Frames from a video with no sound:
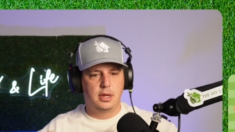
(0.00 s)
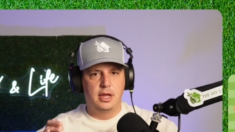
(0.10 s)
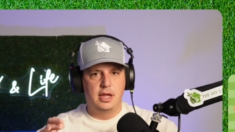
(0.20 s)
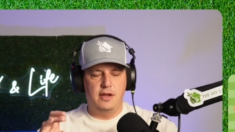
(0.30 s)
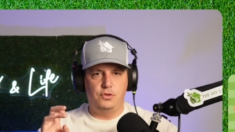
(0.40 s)

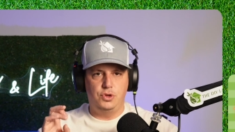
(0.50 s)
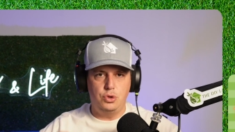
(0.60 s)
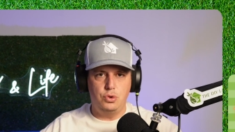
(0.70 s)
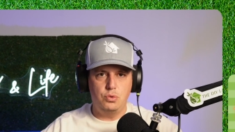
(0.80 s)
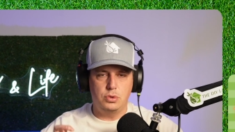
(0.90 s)
if
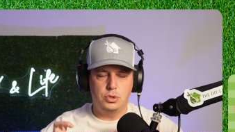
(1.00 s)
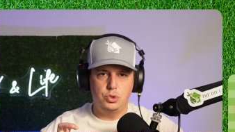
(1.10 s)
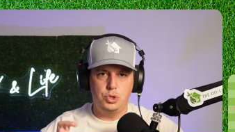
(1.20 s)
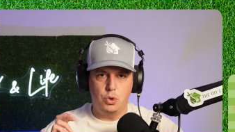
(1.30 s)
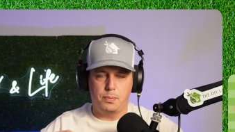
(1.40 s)
you do
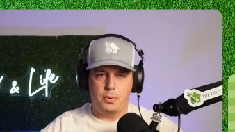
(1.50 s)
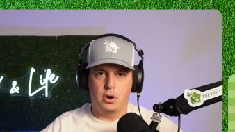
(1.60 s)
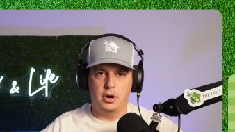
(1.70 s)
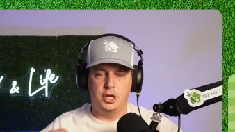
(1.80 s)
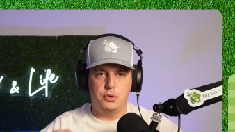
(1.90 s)
your
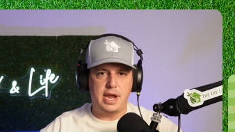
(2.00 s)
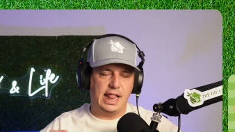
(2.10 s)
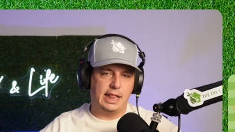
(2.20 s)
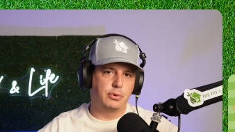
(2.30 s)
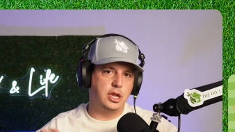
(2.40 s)
part and you
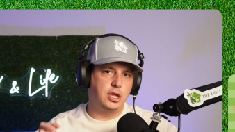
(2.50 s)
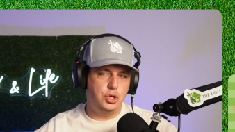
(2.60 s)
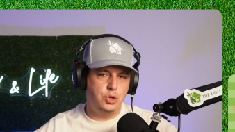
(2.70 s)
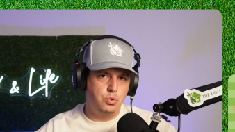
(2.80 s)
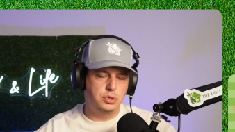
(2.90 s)
calibrate
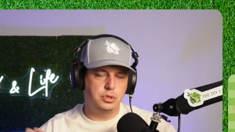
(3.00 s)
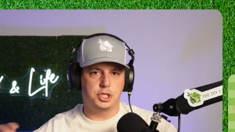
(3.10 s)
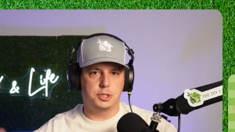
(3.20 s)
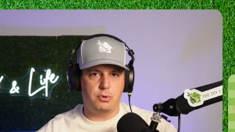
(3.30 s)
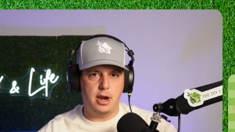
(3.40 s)
you to the
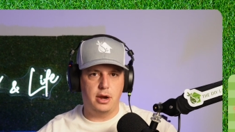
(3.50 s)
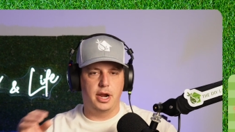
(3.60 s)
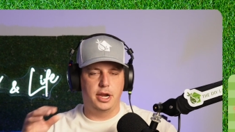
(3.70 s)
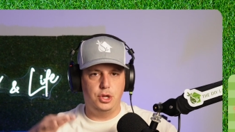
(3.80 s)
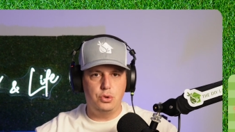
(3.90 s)
sprayer
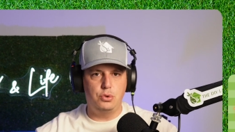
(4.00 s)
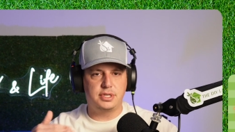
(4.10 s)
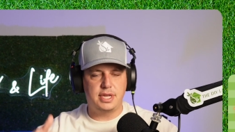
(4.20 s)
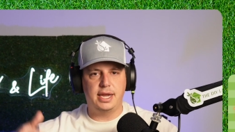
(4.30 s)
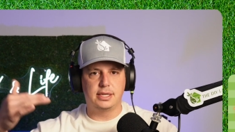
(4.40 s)
and you
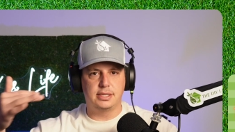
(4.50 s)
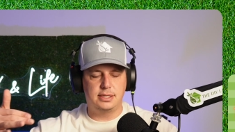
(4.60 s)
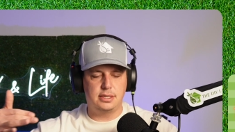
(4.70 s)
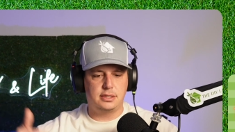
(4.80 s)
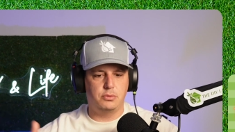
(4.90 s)
stay
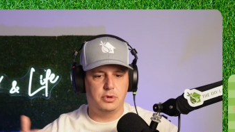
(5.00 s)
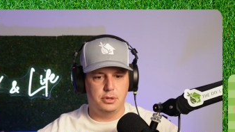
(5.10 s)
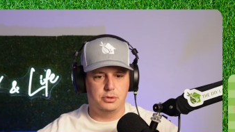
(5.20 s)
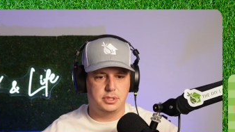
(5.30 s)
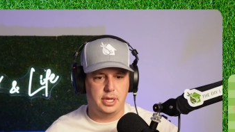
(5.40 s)
consistent with
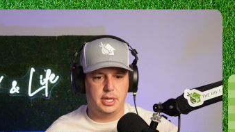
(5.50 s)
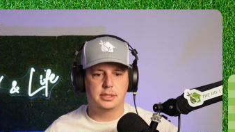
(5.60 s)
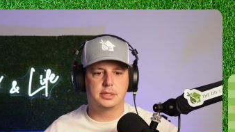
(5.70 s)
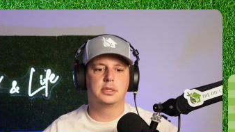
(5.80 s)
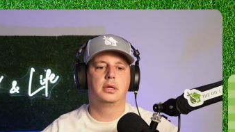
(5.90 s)
those
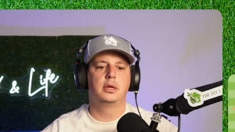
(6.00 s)
things,